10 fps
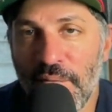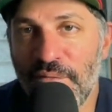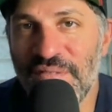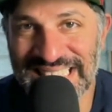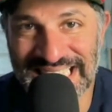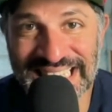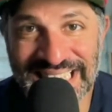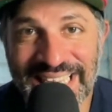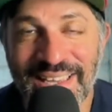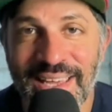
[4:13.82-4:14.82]

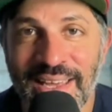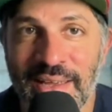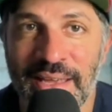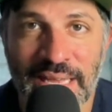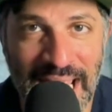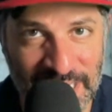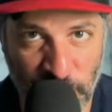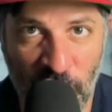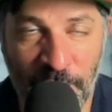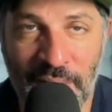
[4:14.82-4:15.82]
physically. He gained
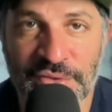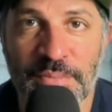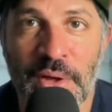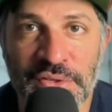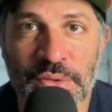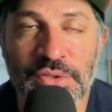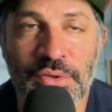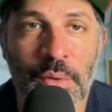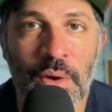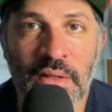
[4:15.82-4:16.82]
12 pounds of muscle, so
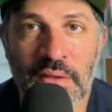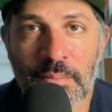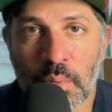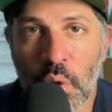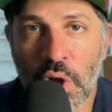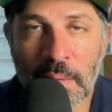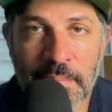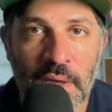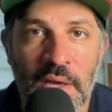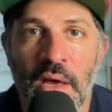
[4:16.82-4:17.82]
he wanted to bulk up
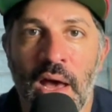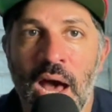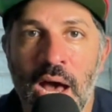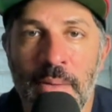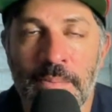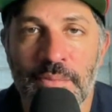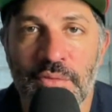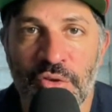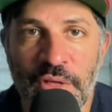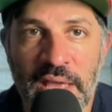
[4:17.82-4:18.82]

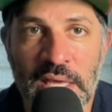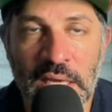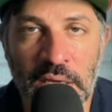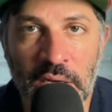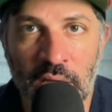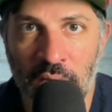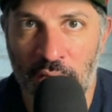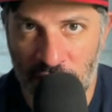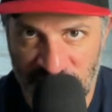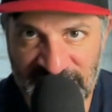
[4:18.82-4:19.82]
so that he could
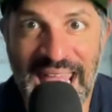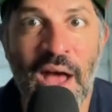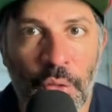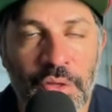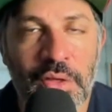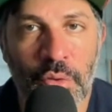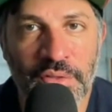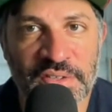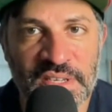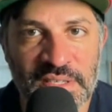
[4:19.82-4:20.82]
stay healthy throughout
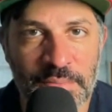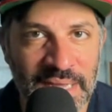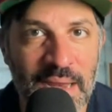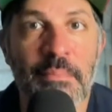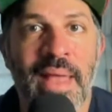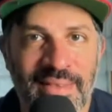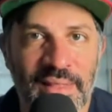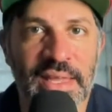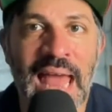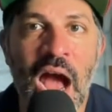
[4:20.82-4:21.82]
the season. But again,
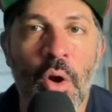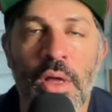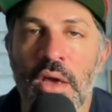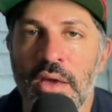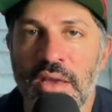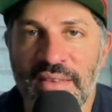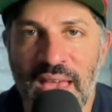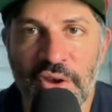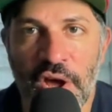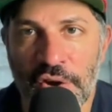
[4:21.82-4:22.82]
mentally now, he's
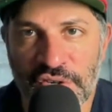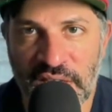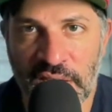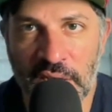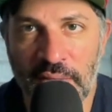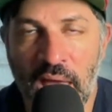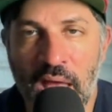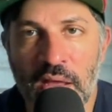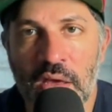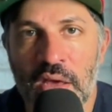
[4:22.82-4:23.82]
having an understanding
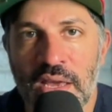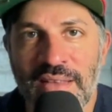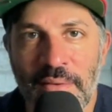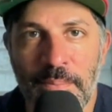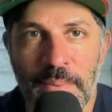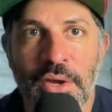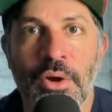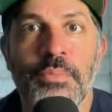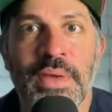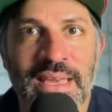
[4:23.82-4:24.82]
that he's a bigger
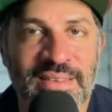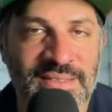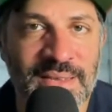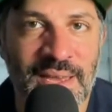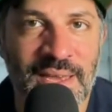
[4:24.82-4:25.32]
piece